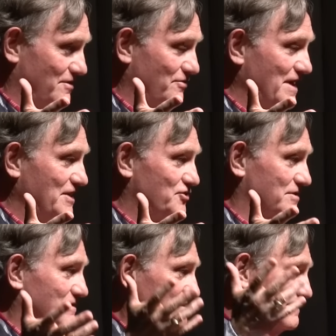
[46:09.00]
your
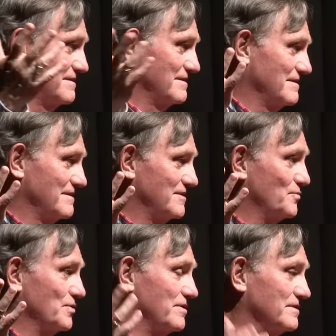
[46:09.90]
nation, the
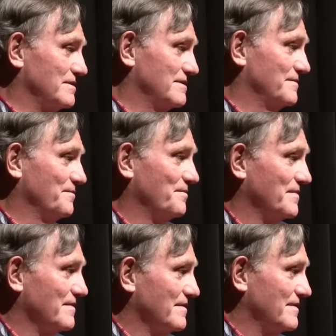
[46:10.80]
world.
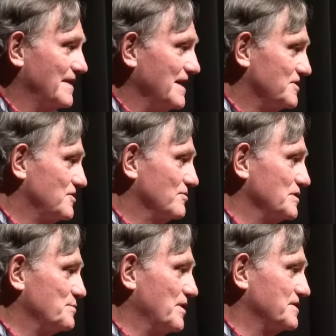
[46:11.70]
That's your
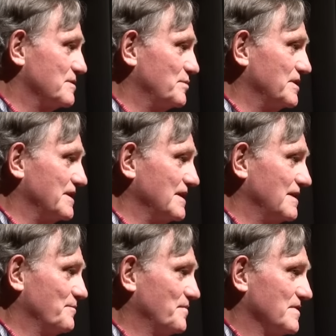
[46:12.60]
responsibility.
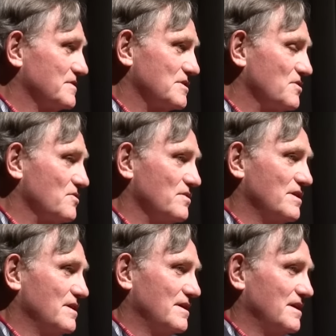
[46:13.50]
So
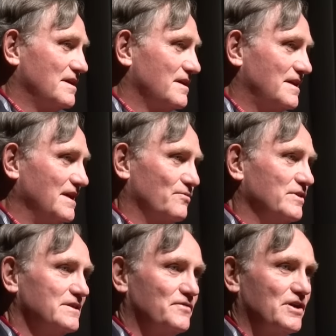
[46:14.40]
get
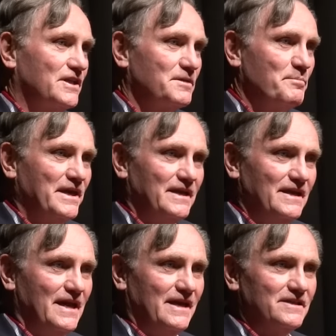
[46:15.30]
rid of all the
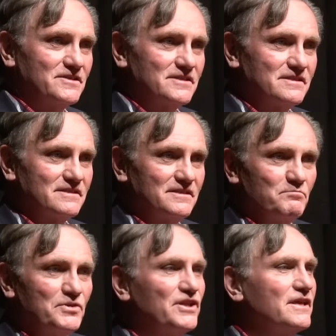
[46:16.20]
petty hates, the
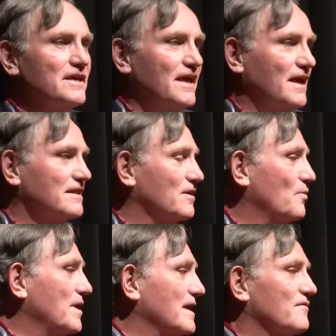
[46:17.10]
bullying, the
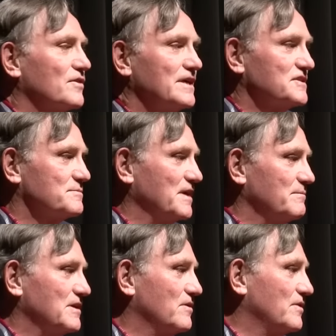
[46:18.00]
whatever else
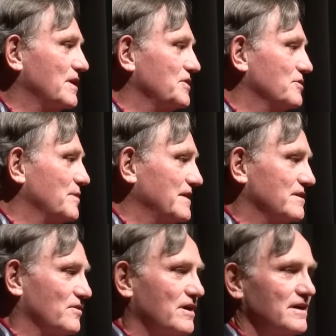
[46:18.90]
might be going on in your mind.
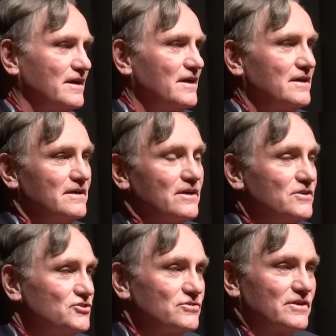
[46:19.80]
There are,
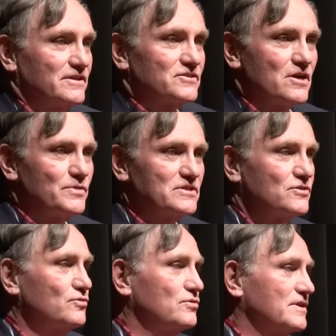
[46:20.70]
sure, there's always
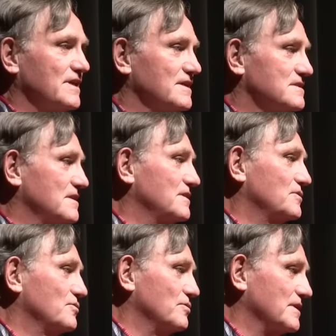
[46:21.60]
cool kids and
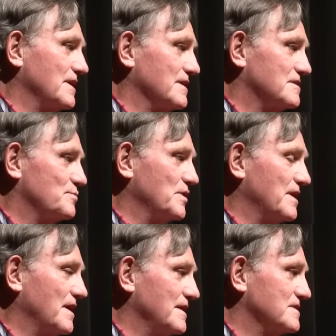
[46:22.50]
uncool kids,
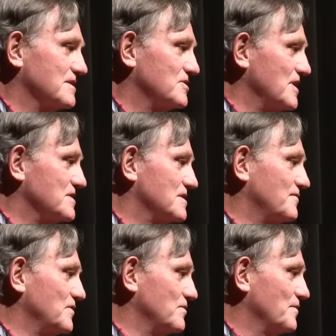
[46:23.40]
but I suggest
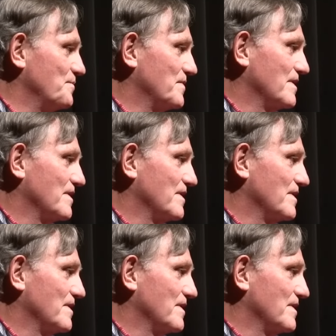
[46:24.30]
if you